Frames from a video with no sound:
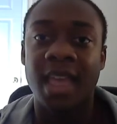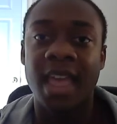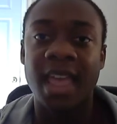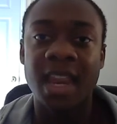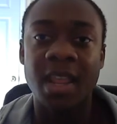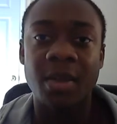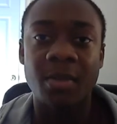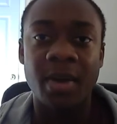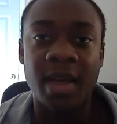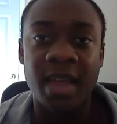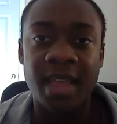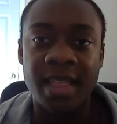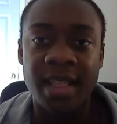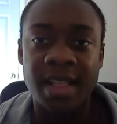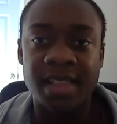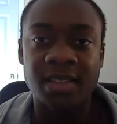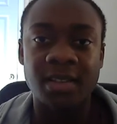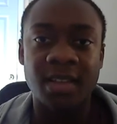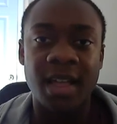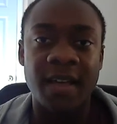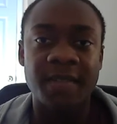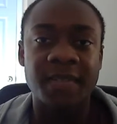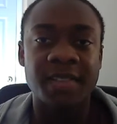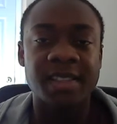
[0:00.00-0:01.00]
anyway,
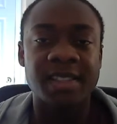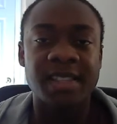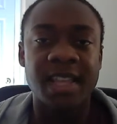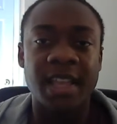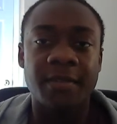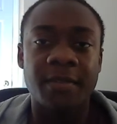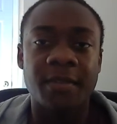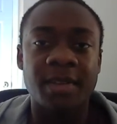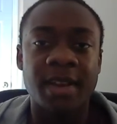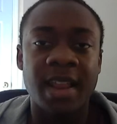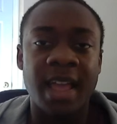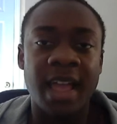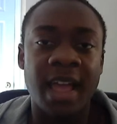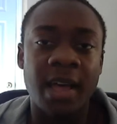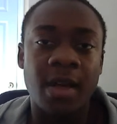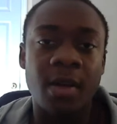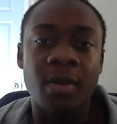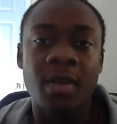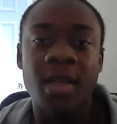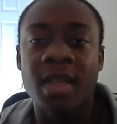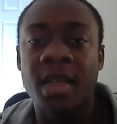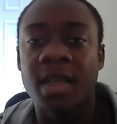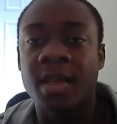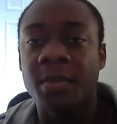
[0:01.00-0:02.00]
that's all I have to say for
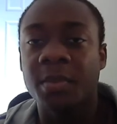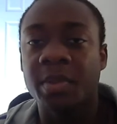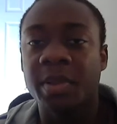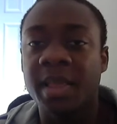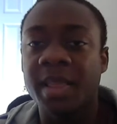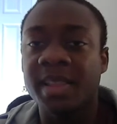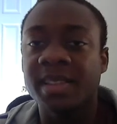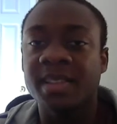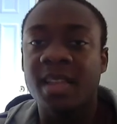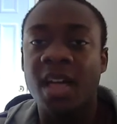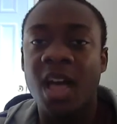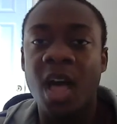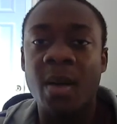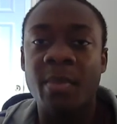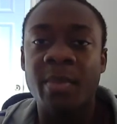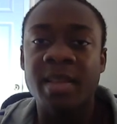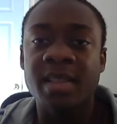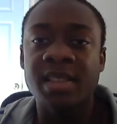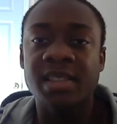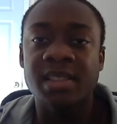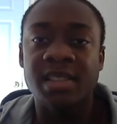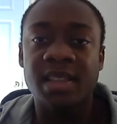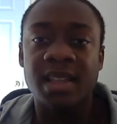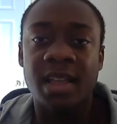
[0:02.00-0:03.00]
now. Please
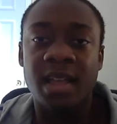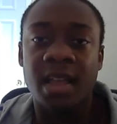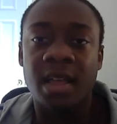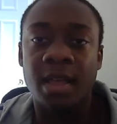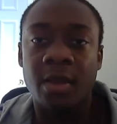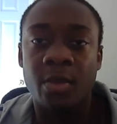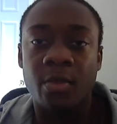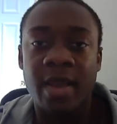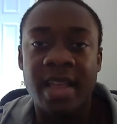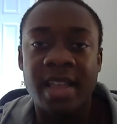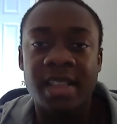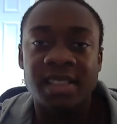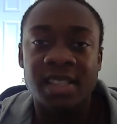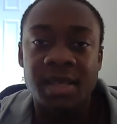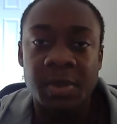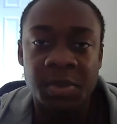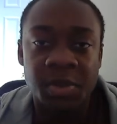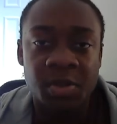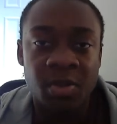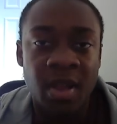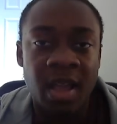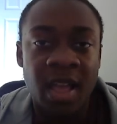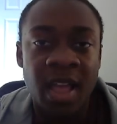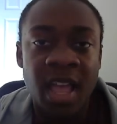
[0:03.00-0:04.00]
comment, rate, and
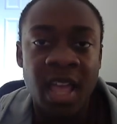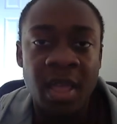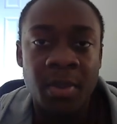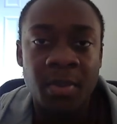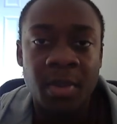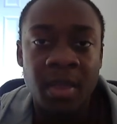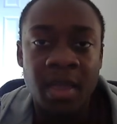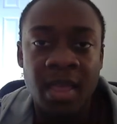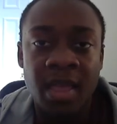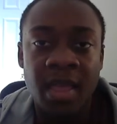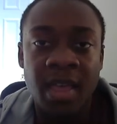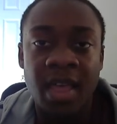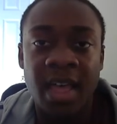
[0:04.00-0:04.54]
subscribe.